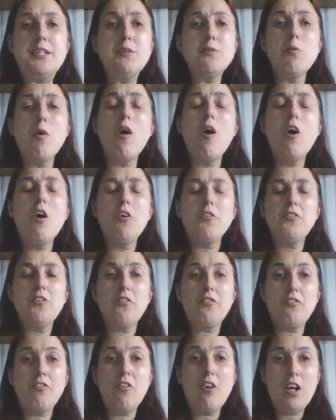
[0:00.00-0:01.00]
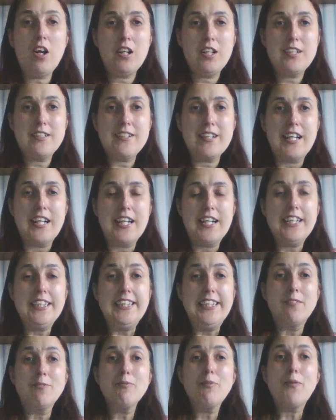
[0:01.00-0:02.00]
you on Friday
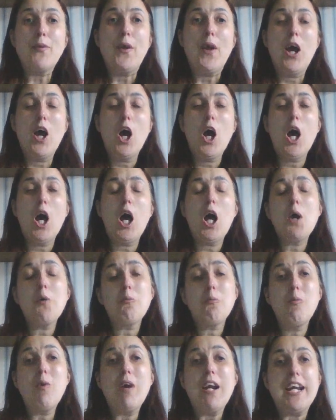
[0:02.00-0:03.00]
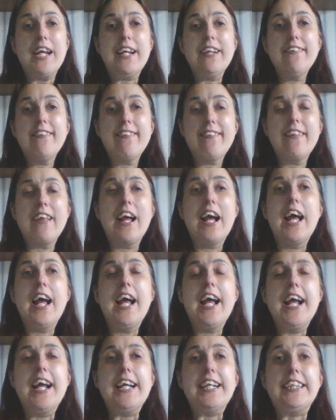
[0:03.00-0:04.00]
uh, with
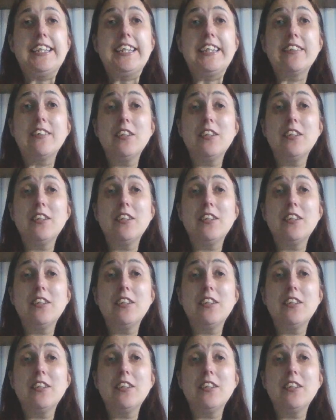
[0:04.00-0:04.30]
a